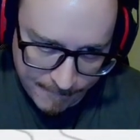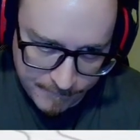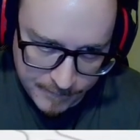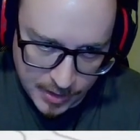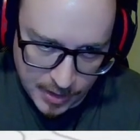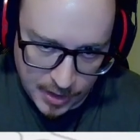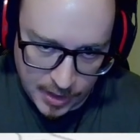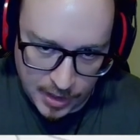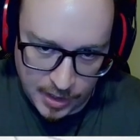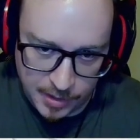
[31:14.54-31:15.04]

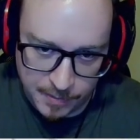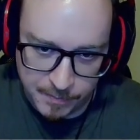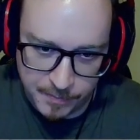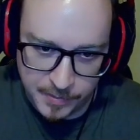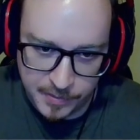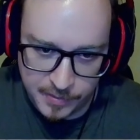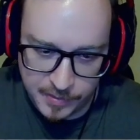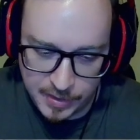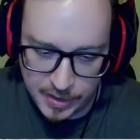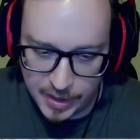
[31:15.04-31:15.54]
I'm
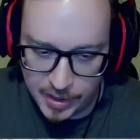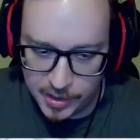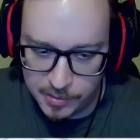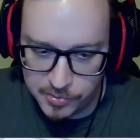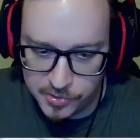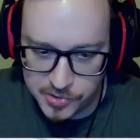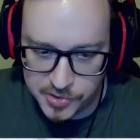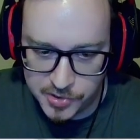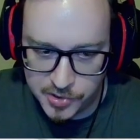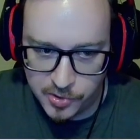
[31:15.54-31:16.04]
able
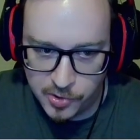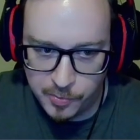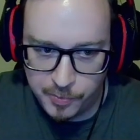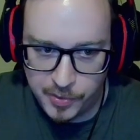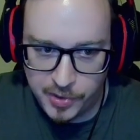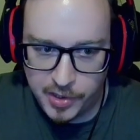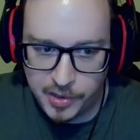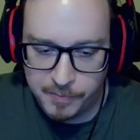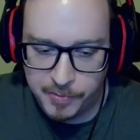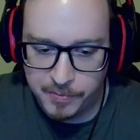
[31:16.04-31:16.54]
to open
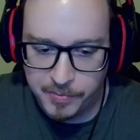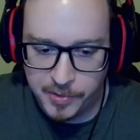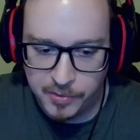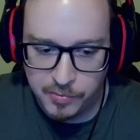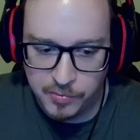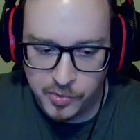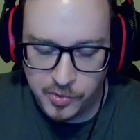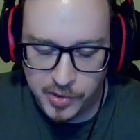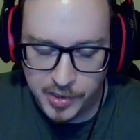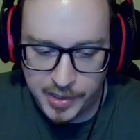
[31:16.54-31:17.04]
up a bit
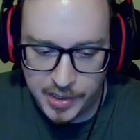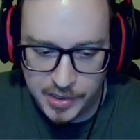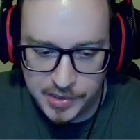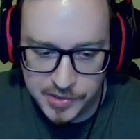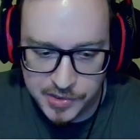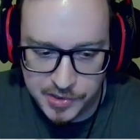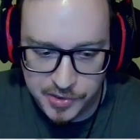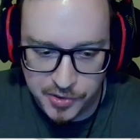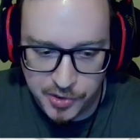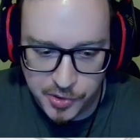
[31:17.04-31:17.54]
more hands
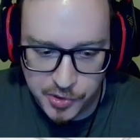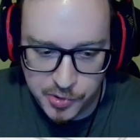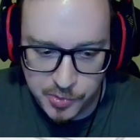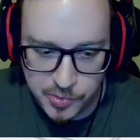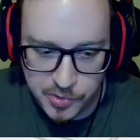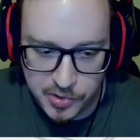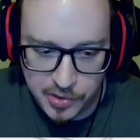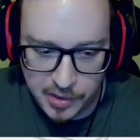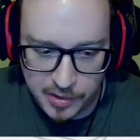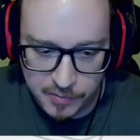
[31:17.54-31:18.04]
than
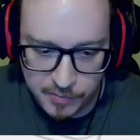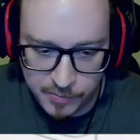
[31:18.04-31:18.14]
usual.